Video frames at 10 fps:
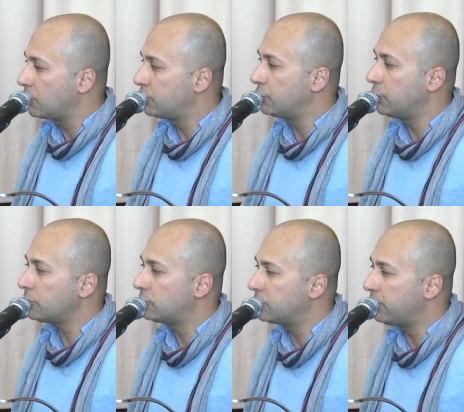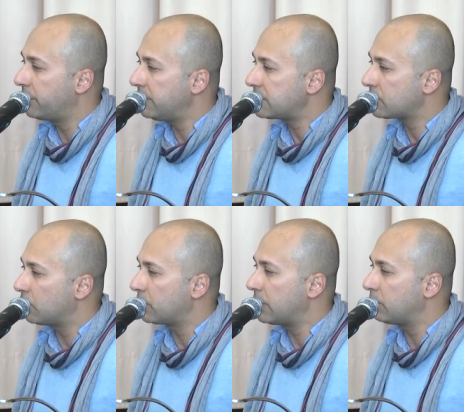Do not do this,
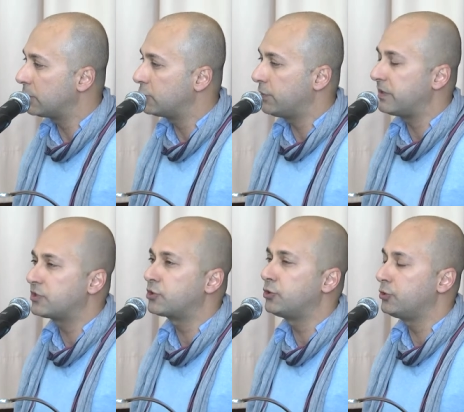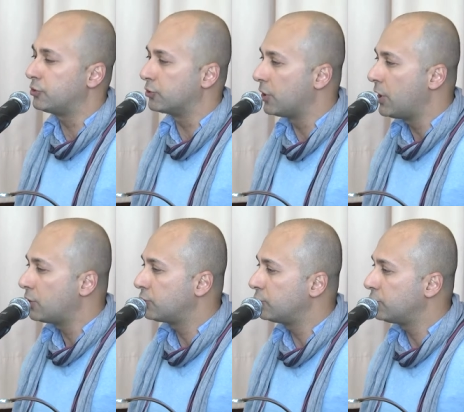or he will do this to you.
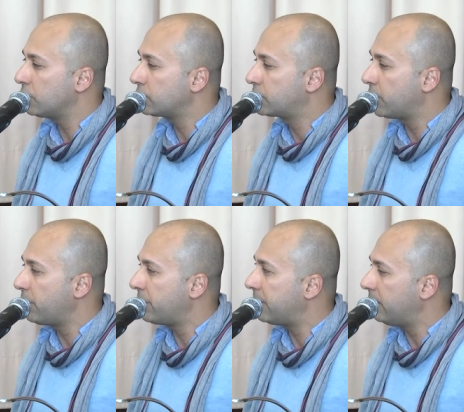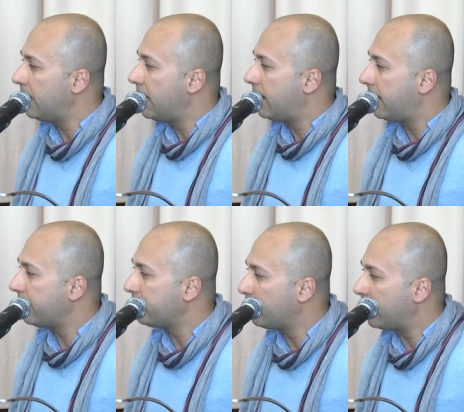Do not go there,
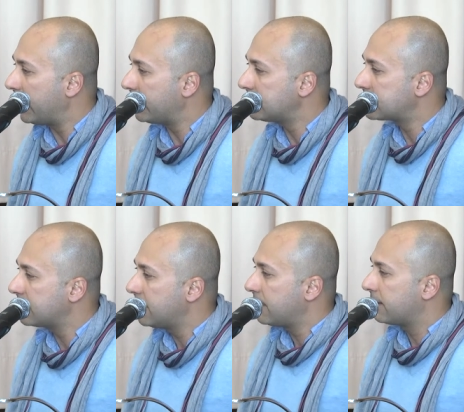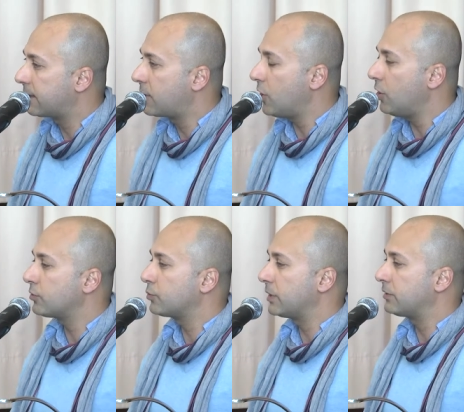otherwise the
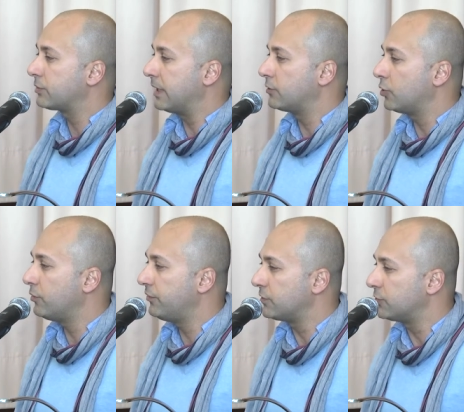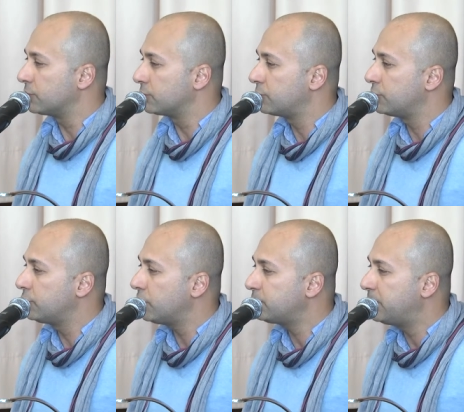car will run over you. Do
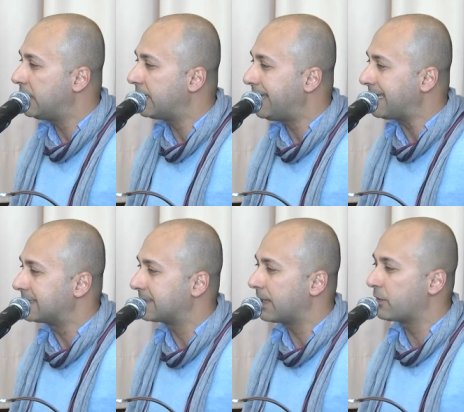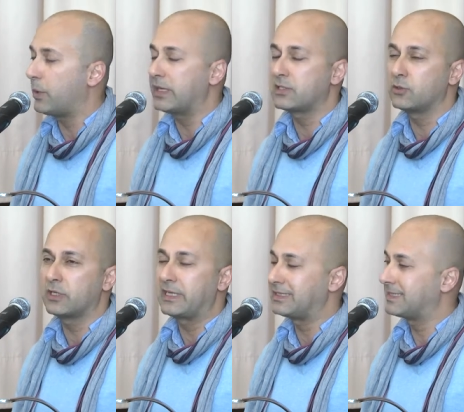not be late, otherwise
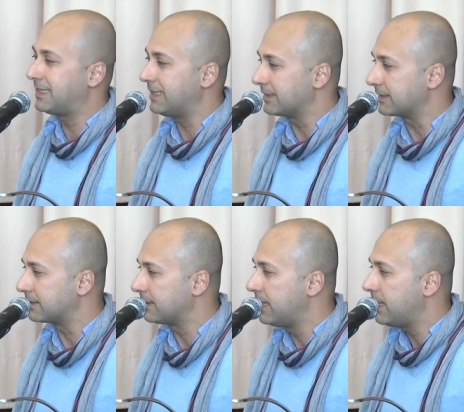you'll get killed.